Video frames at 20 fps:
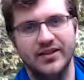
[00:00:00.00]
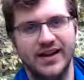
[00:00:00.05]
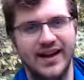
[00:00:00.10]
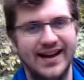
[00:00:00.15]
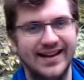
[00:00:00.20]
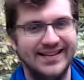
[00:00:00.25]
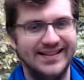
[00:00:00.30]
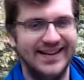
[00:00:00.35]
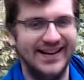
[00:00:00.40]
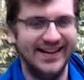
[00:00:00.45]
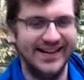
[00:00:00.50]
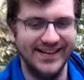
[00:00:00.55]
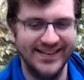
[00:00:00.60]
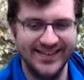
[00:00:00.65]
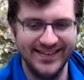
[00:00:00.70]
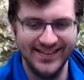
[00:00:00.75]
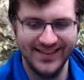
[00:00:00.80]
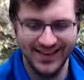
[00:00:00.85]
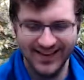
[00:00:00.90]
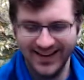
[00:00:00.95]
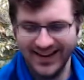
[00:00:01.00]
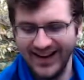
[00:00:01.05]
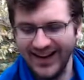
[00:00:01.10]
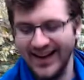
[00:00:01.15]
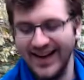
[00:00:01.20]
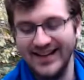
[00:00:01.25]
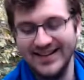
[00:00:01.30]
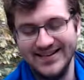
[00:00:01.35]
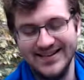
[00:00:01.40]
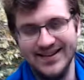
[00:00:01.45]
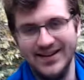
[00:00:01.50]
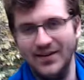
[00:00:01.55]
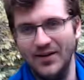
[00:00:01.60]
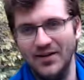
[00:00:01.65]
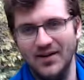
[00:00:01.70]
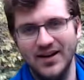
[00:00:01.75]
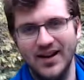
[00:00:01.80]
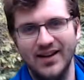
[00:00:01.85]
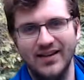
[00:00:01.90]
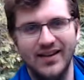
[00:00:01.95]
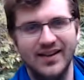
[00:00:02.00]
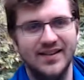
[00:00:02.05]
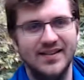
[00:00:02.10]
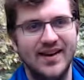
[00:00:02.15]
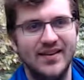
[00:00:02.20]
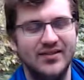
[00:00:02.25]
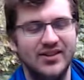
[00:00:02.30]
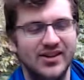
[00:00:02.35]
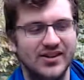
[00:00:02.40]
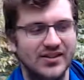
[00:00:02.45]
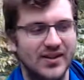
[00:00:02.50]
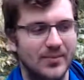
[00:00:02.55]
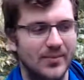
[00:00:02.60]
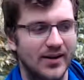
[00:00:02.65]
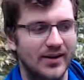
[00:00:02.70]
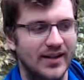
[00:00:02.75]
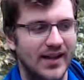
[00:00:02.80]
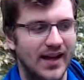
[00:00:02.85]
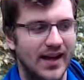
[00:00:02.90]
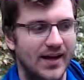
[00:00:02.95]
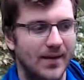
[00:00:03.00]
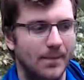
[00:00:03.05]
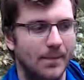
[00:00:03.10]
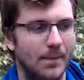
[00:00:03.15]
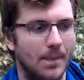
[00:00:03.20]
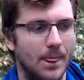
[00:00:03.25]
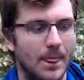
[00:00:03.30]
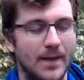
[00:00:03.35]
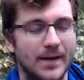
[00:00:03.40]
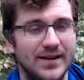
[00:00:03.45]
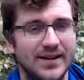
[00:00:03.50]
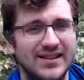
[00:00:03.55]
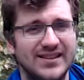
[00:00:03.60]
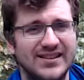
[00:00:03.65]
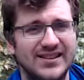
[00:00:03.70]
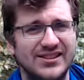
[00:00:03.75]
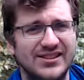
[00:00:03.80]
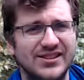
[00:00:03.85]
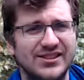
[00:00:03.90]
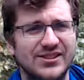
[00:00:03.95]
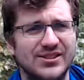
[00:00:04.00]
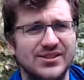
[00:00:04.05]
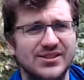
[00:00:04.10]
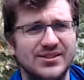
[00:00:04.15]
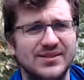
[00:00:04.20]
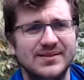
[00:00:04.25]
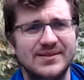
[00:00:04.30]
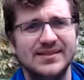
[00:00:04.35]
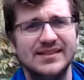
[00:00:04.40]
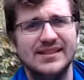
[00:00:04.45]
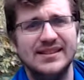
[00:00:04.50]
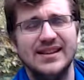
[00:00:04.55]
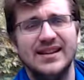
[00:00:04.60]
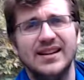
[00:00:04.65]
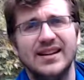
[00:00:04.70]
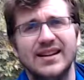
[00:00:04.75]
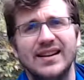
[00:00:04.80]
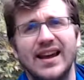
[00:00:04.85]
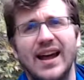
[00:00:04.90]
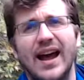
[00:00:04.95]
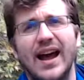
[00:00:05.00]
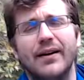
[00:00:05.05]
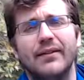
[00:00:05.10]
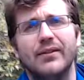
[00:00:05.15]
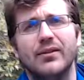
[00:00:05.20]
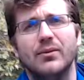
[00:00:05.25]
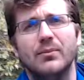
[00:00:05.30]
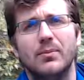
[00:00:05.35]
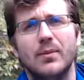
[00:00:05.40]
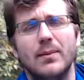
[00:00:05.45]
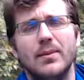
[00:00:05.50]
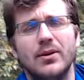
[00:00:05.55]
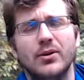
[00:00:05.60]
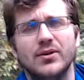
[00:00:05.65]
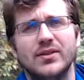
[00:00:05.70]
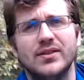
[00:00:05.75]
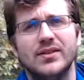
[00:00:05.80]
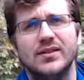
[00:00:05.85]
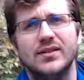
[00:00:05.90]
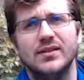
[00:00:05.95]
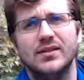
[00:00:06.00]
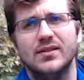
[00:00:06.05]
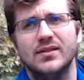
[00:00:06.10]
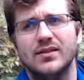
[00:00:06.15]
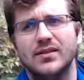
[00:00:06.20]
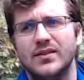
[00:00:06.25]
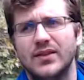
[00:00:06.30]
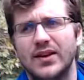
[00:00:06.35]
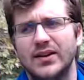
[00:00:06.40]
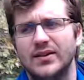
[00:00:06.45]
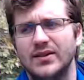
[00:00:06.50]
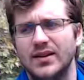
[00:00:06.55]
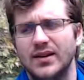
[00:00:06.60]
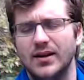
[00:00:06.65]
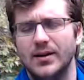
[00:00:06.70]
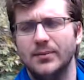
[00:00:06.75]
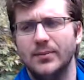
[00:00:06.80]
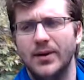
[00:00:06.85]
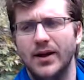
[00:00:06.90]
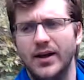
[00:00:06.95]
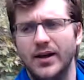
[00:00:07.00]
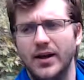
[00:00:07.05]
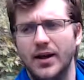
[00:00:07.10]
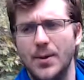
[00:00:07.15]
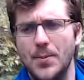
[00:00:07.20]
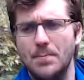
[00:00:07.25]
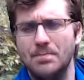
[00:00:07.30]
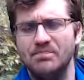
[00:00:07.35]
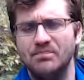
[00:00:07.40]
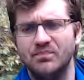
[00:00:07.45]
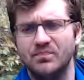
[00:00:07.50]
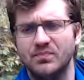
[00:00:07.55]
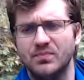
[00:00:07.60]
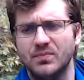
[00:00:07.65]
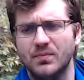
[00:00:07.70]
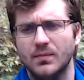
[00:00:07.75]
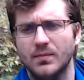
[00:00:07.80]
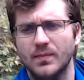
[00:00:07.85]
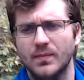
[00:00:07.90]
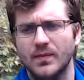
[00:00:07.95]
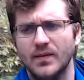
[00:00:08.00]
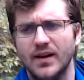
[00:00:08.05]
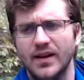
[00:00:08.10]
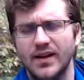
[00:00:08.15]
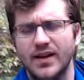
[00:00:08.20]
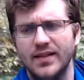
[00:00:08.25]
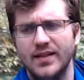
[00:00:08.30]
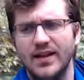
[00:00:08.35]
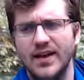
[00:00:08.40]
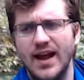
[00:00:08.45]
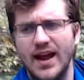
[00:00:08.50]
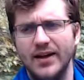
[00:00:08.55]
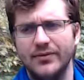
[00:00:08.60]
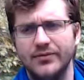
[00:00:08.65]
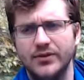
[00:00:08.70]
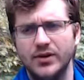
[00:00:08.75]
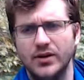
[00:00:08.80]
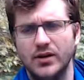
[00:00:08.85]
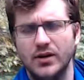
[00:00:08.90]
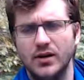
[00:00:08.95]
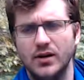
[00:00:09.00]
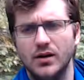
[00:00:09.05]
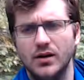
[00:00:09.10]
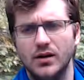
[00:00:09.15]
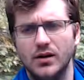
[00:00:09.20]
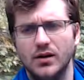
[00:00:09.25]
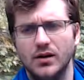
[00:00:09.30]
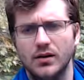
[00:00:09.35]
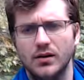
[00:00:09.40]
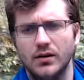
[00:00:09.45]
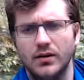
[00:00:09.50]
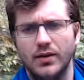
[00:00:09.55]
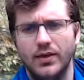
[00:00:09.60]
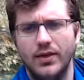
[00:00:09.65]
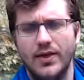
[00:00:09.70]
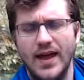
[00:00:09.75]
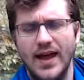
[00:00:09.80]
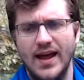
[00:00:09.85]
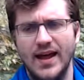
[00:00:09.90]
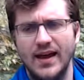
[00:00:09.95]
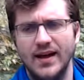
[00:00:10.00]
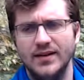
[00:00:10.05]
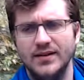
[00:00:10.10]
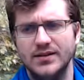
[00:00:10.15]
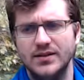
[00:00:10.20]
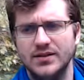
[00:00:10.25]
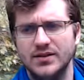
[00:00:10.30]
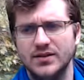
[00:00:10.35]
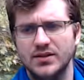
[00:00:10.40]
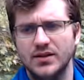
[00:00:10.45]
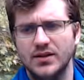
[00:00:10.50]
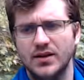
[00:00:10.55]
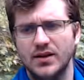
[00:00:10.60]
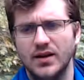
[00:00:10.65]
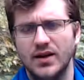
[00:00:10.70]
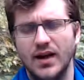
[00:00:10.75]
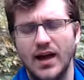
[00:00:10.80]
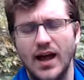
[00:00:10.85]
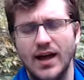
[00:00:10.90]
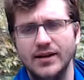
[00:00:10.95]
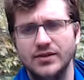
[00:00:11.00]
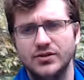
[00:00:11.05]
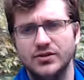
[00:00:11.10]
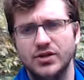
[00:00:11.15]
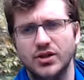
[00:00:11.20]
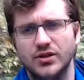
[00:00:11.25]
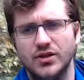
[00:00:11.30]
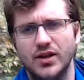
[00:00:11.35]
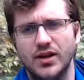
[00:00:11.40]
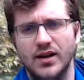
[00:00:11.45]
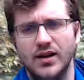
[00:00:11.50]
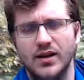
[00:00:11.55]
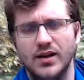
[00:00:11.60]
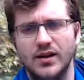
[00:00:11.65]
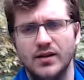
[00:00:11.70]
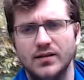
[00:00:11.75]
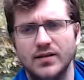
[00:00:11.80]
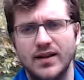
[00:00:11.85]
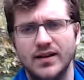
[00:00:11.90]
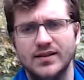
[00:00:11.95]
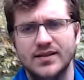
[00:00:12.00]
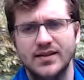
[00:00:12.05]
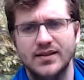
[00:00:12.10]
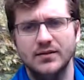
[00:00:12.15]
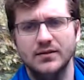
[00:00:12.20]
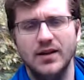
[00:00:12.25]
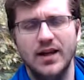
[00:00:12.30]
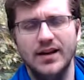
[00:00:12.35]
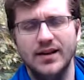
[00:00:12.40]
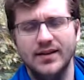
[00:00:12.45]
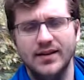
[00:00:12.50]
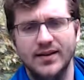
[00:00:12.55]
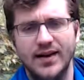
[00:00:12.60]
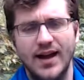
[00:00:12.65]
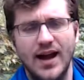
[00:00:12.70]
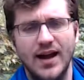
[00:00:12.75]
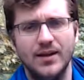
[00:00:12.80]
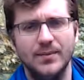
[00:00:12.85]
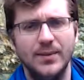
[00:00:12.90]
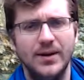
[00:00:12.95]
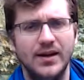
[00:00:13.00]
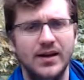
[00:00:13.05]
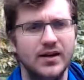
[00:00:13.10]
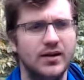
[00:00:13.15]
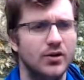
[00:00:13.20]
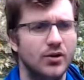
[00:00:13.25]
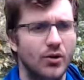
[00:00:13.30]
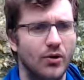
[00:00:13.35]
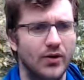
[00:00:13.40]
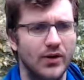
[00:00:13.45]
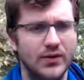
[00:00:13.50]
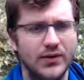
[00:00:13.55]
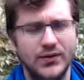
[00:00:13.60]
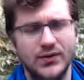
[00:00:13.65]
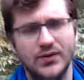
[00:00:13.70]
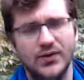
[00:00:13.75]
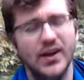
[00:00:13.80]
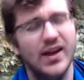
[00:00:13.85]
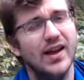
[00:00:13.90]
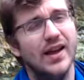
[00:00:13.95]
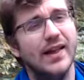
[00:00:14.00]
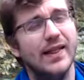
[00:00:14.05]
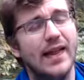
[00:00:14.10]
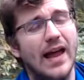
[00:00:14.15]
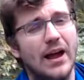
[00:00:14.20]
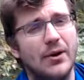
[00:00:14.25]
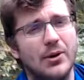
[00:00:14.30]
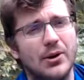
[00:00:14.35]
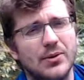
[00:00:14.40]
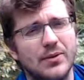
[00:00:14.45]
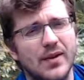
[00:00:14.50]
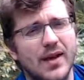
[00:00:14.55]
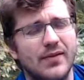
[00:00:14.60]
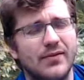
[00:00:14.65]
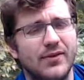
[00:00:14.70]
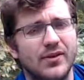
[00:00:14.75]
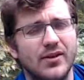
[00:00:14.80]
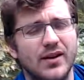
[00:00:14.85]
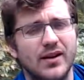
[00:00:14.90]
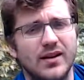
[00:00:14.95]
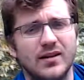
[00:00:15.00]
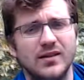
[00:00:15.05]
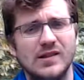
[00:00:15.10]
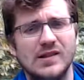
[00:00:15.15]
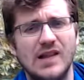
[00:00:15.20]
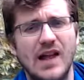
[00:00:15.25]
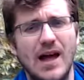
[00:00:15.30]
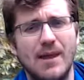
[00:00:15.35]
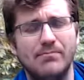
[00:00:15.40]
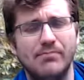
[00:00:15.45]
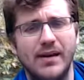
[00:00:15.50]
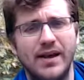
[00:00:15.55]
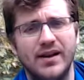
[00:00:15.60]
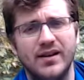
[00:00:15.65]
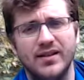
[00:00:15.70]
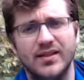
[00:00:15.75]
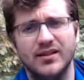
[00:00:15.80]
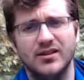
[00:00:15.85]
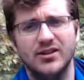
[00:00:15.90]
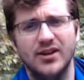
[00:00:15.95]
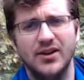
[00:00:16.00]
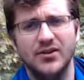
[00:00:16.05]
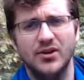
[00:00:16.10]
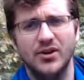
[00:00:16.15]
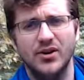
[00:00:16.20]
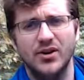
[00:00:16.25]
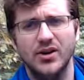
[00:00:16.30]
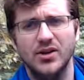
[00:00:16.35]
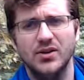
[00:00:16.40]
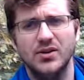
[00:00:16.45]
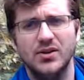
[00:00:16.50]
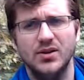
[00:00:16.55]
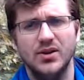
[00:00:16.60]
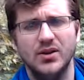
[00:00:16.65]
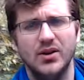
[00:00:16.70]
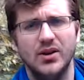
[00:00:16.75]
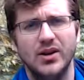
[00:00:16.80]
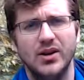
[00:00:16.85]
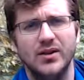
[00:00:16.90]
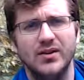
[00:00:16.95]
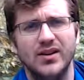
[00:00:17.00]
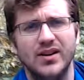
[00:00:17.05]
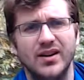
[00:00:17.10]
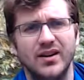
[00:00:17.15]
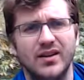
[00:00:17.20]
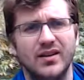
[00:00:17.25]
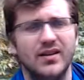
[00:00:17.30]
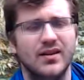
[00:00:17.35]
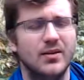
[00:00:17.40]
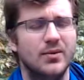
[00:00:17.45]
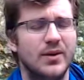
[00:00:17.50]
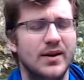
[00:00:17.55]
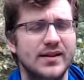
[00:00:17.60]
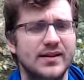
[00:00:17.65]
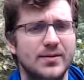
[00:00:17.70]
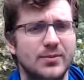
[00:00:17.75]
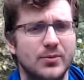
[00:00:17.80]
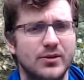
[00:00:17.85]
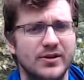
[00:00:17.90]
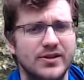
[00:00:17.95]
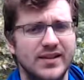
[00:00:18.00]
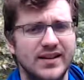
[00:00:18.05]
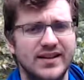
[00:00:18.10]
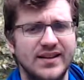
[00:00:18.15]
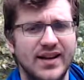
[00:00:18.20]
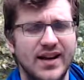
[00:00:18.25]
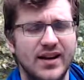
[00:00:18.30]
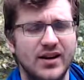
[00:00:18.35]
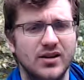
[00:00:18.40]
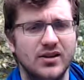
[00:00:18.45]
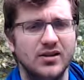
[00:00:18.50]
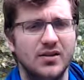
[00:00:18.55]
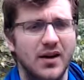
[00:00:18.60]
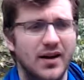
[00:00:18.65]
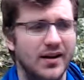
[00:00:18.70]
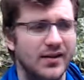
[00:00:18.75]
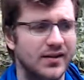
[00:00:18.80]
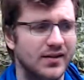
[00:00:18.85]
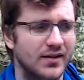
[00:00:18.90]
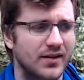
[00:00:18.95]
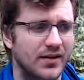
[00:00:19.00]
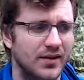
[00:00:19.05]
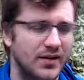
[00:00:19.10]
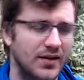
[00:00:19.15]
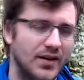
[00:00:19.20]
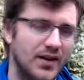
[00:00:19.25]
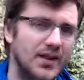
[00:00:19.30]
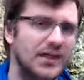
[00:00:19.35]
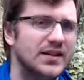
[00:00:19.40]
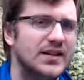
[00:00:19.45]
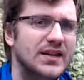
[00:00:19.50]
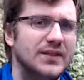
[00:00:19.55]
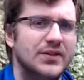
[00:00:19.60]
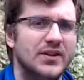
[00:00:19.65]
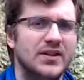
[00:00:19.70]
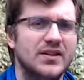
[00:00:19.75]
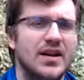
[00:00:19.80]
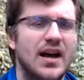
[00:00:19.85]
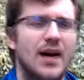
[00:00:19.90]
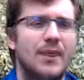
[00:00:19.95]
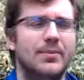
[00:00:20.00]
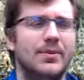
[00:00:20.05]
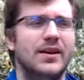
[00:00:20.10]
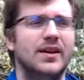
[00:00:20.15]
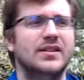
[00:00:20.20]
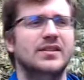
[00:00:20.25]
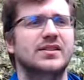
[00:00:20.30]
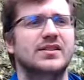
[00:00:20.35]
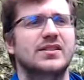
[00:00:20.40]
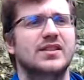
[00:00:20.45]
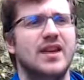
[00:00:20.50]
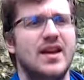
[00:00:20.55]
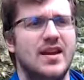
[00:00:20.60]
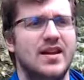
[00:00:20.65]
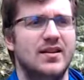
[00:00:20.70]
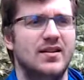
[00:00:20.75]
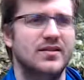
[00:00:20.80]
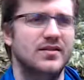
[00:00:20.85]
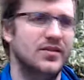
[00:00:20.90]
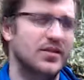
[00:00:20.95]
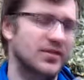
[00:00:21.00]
answers and still only got like 70 or something like that. So yeah, maybe it was 60, but um, then after that, I took the Linux, Linux Academy course. That one was, I feel like, a lot better than the Cloud Guru because it went into more detail on different topics and